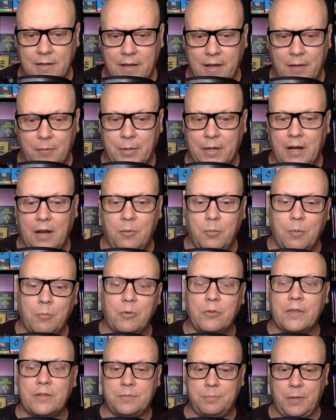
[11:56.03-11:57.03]
Uh, but I
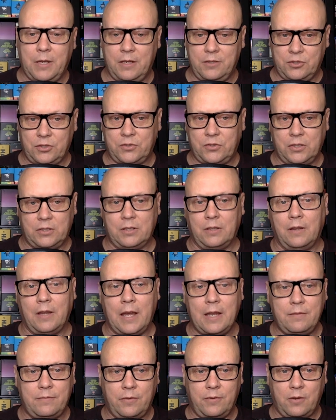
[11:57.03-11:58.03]
remember this being just a
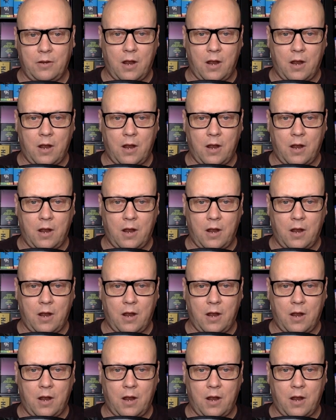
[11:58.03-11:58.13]
delightful